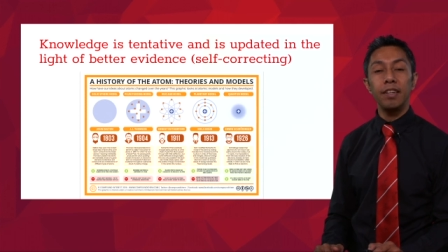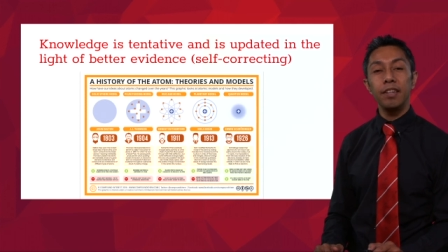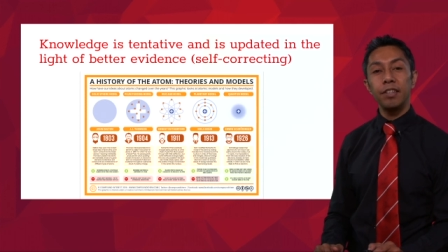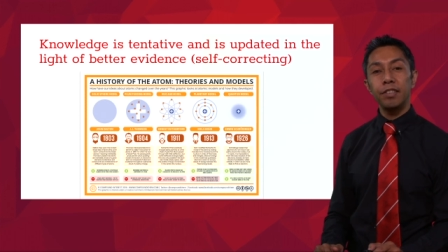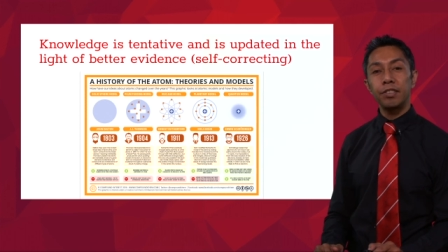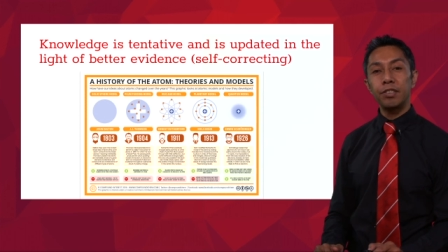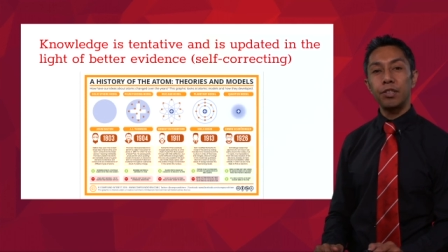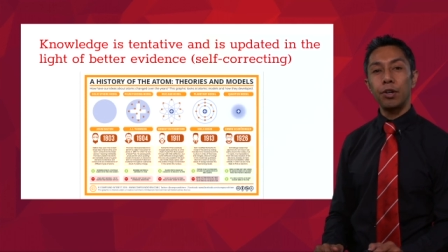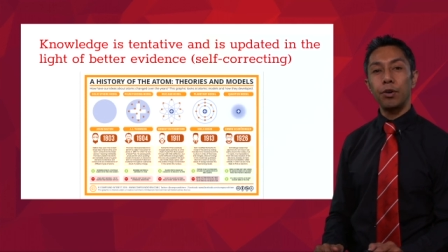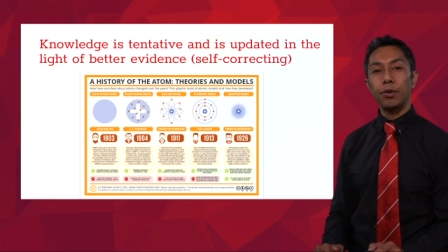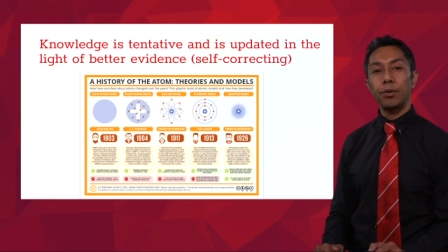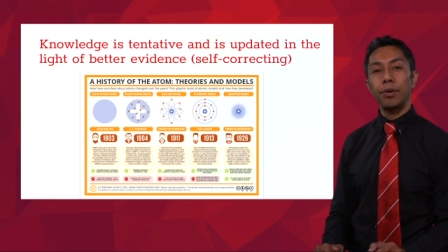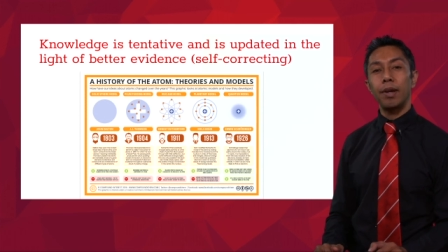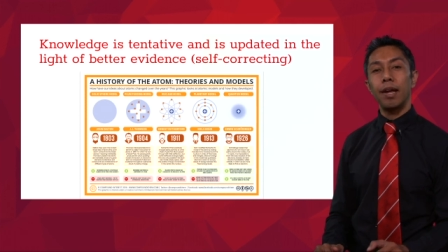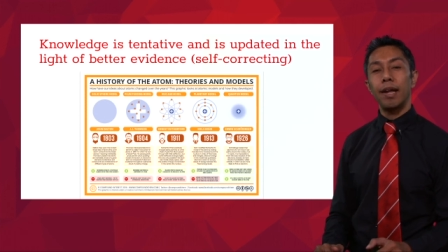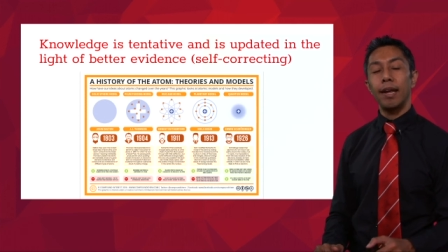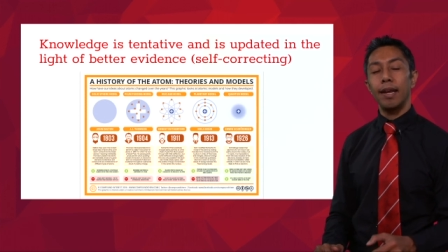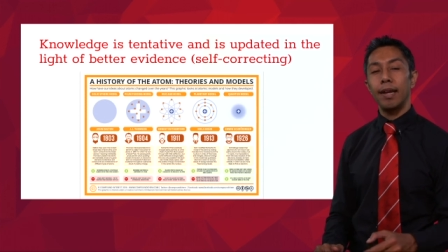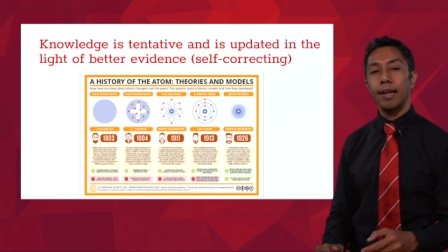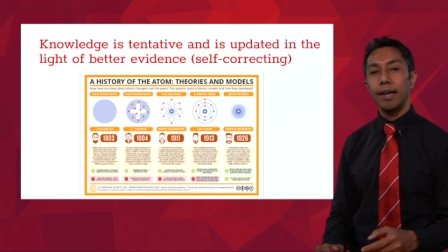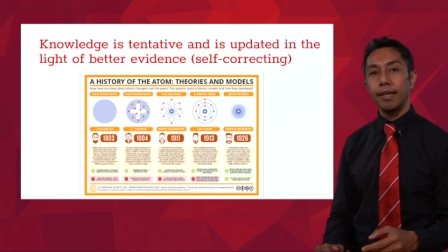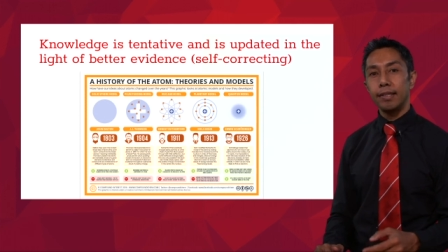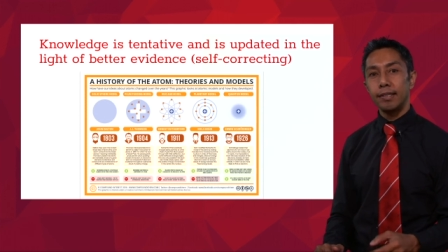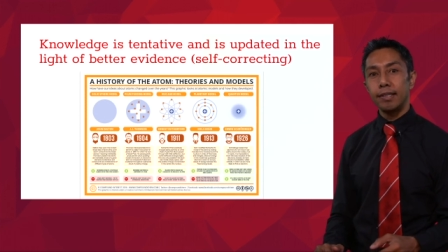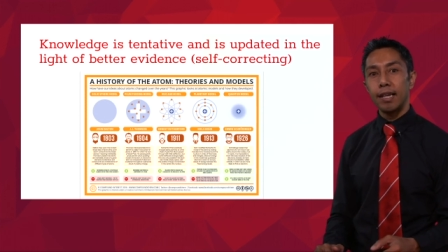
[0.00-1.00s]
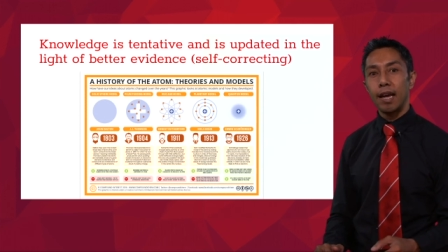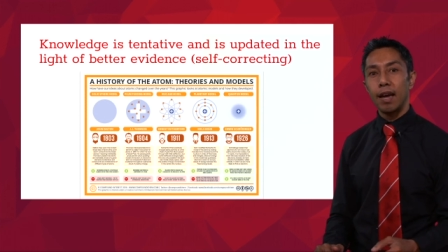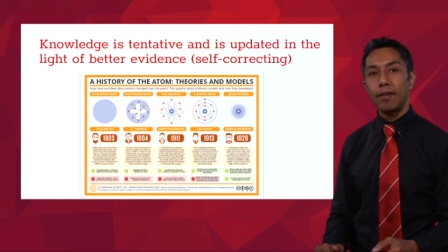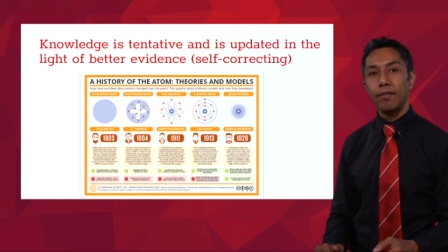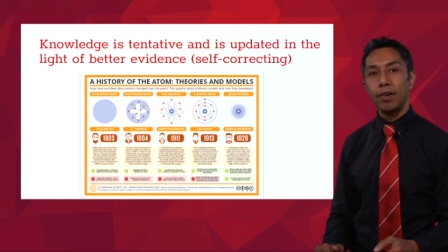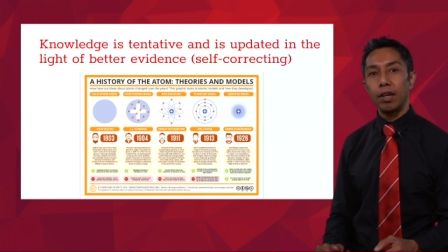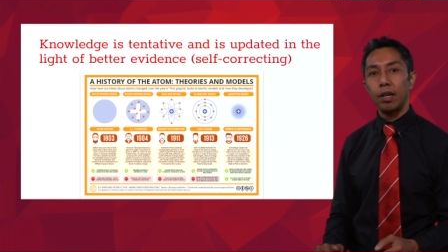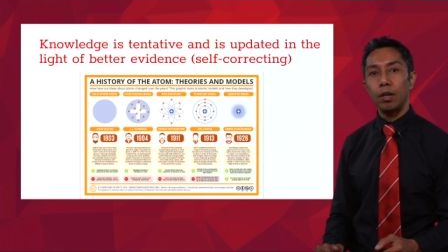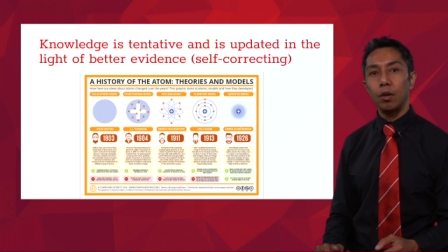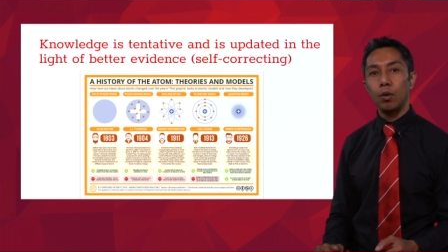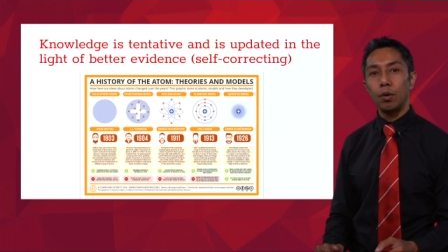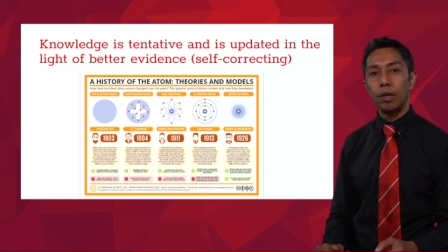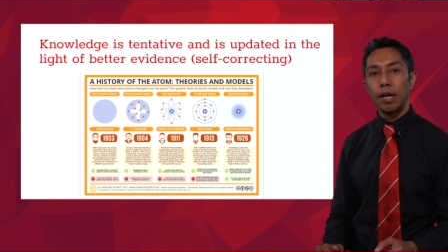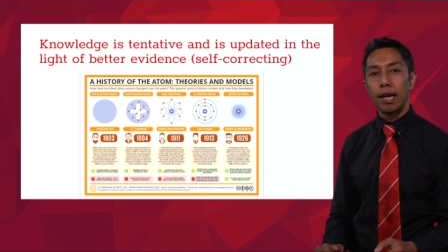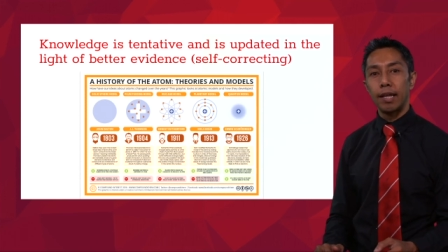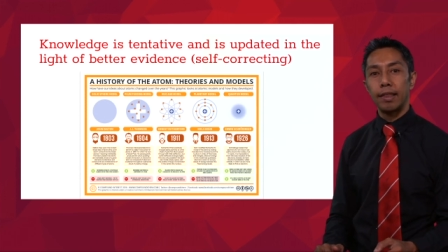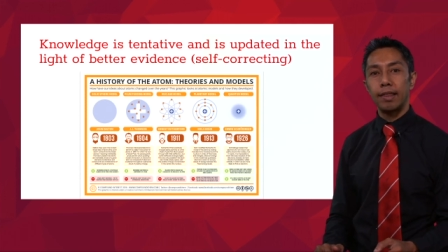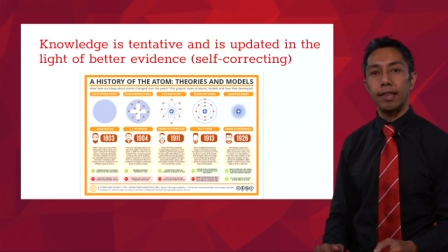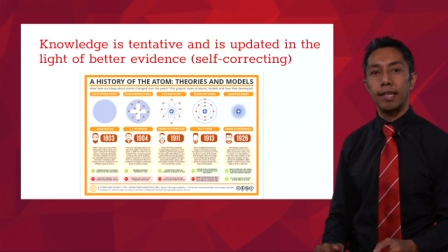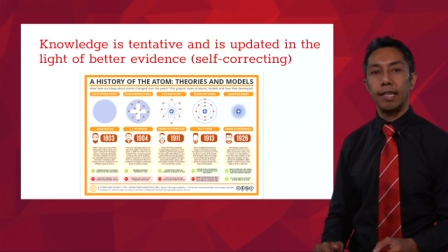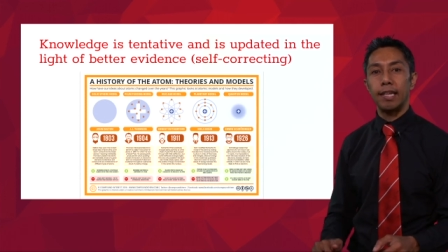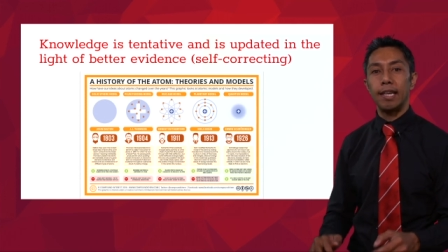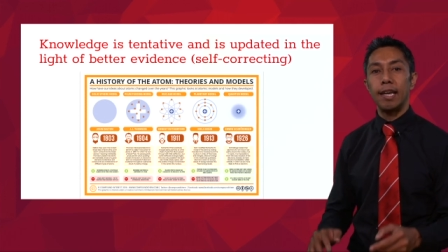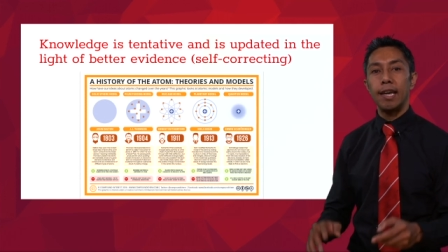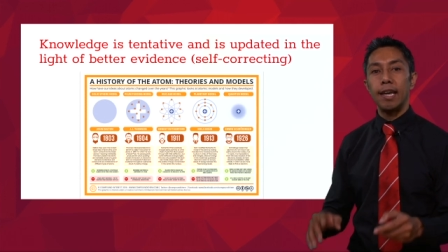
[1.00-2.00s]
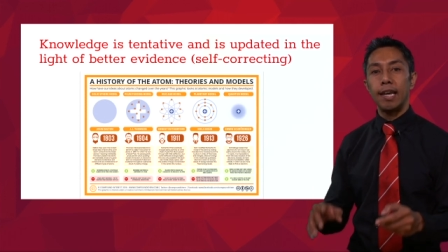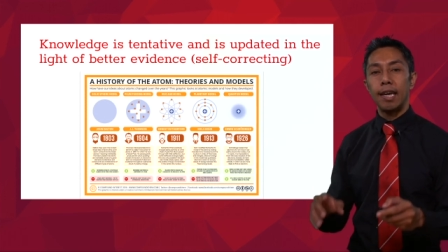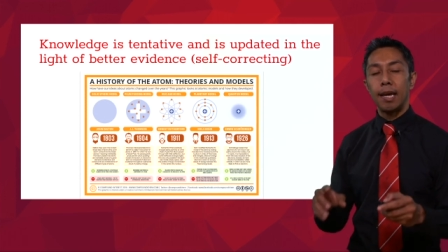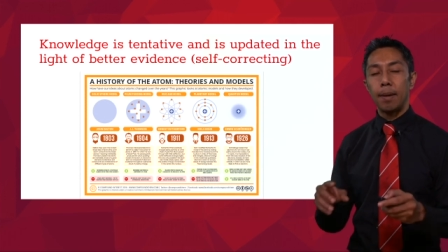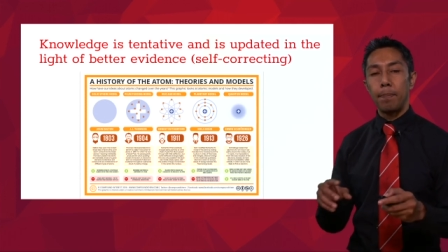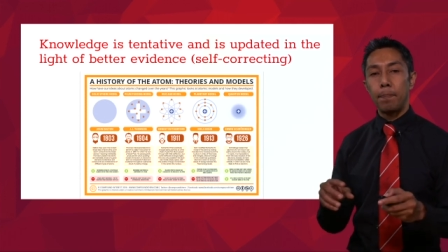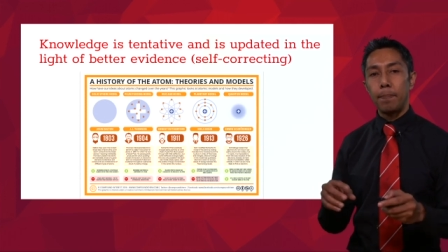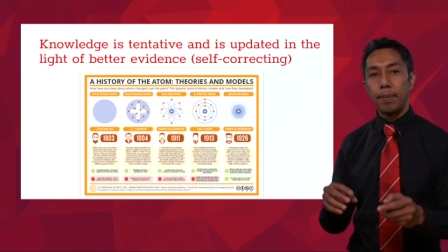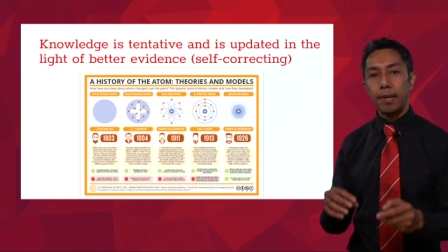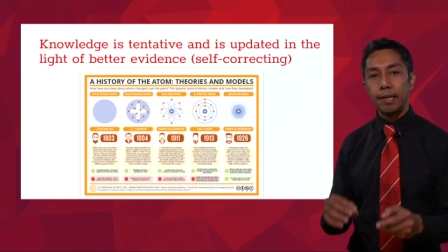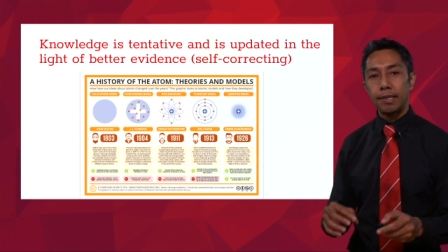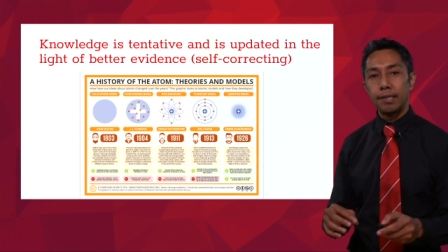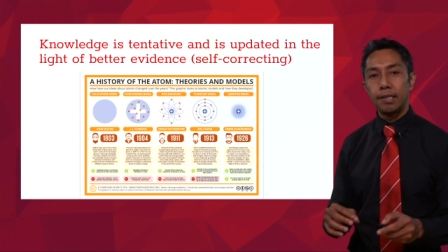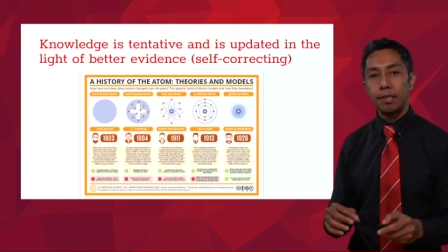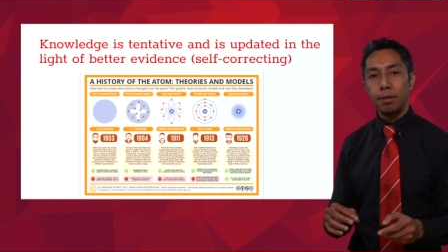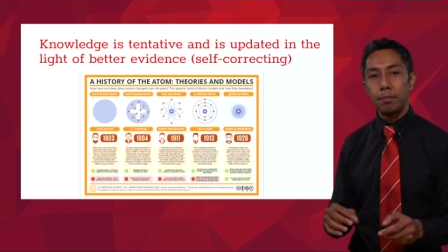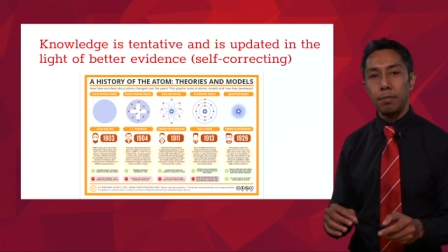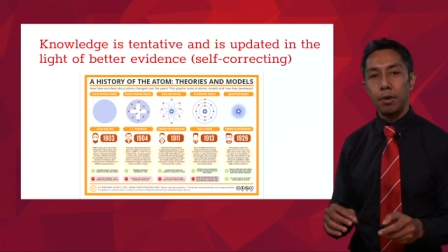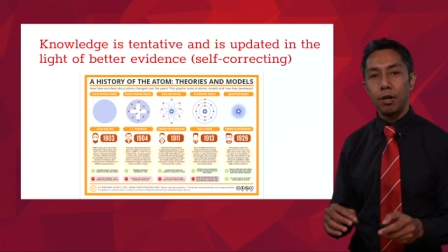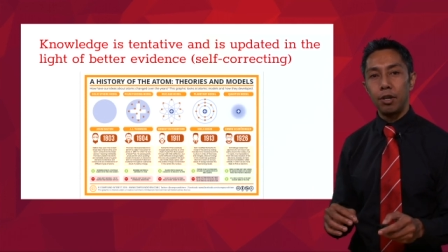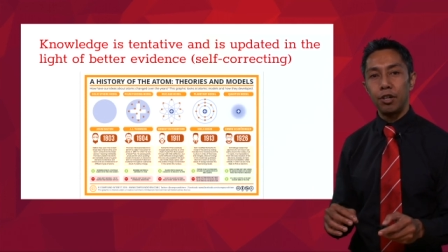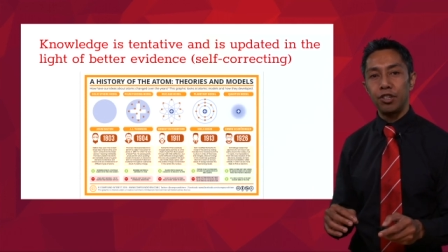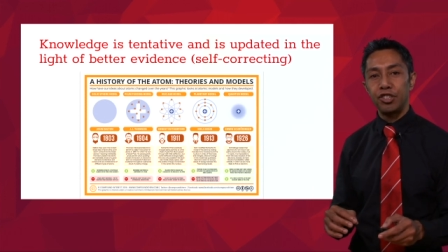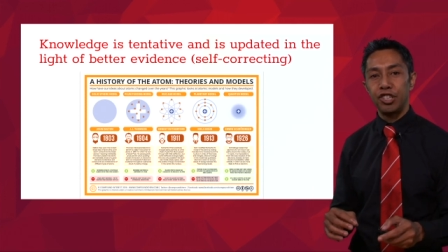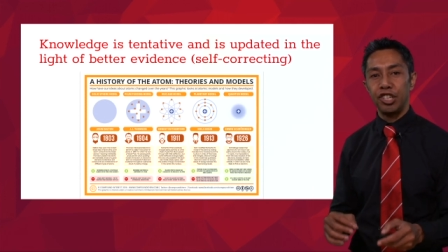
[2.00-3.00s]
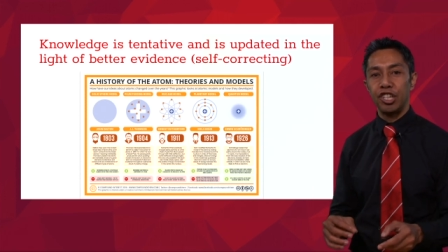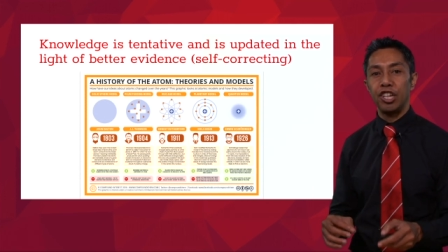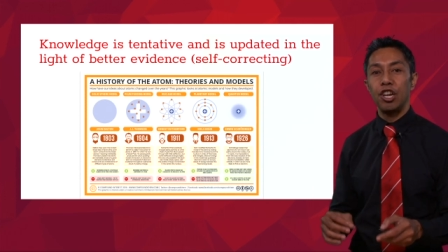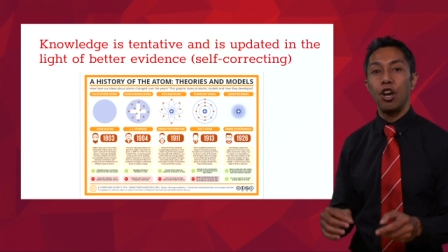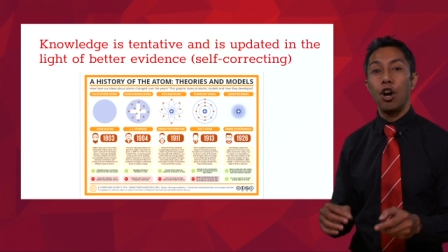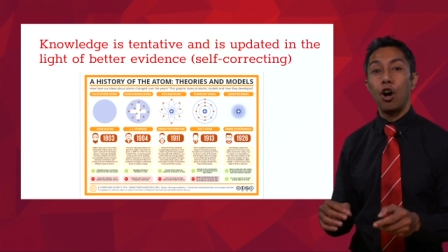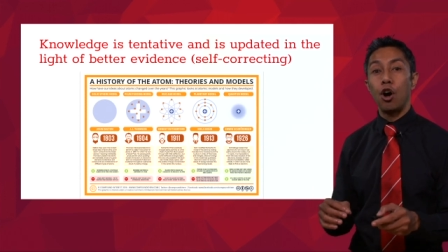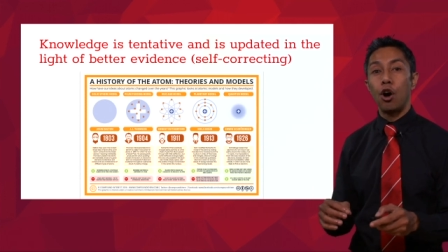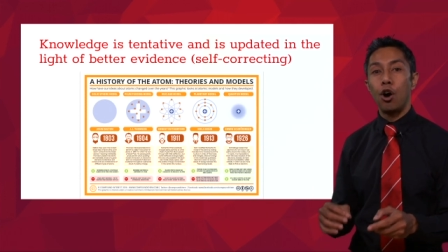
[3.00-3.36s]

So let's have a look at the epistemology,